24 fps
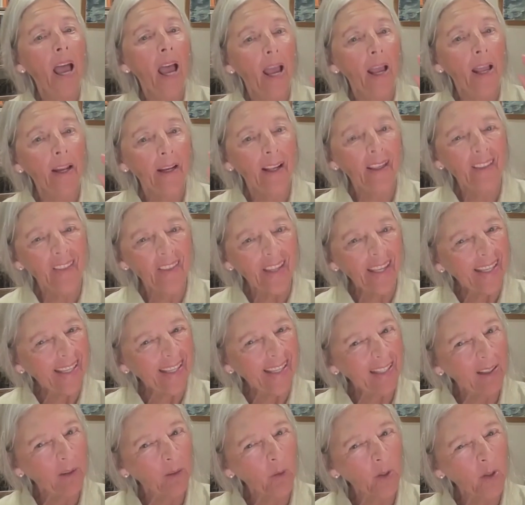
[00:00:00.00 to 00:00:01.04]
And I
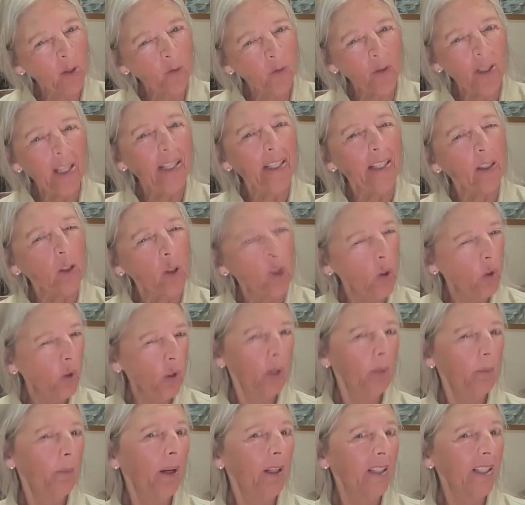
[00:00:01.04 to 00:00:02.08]
think what's really
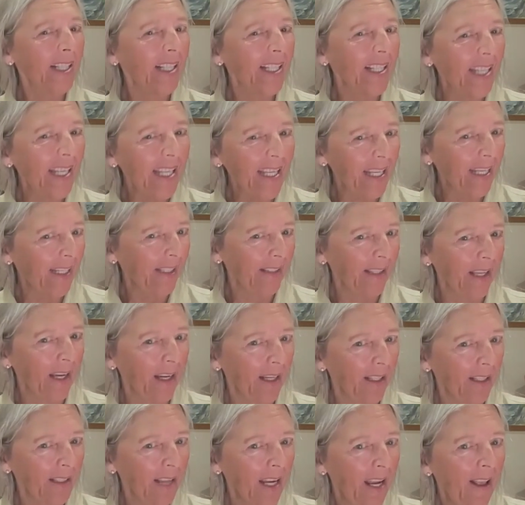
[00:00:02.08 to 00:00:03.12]
good about seeing
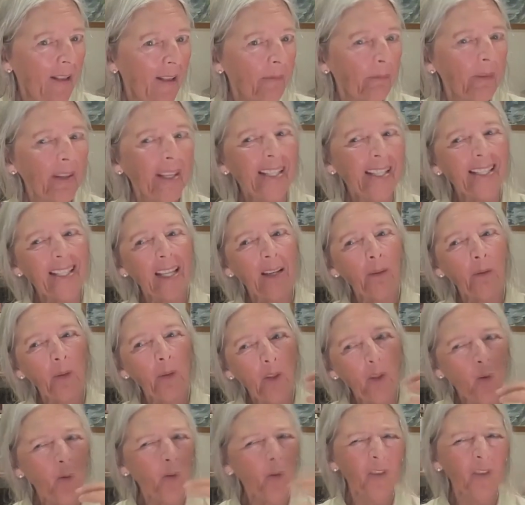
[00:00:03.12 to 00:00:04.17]
that is that we
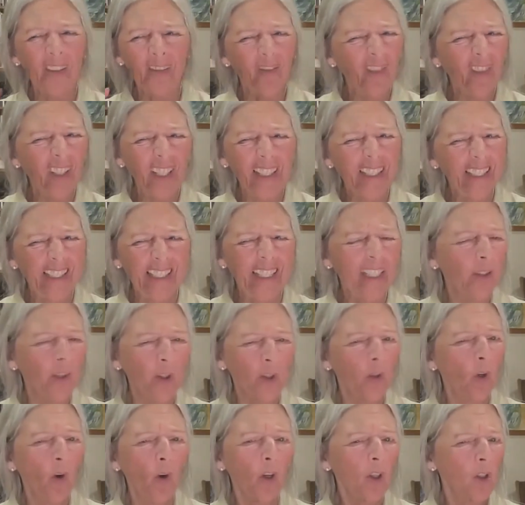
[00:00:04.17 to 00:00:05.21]
don't really need to
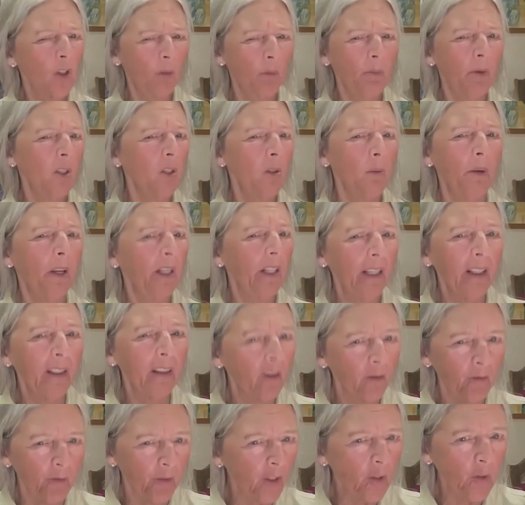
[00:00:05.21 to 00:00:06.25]
talk so much about
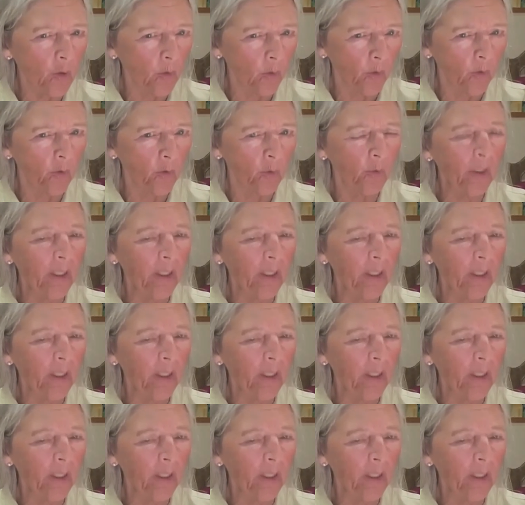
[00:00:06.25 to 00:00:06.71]
individuals.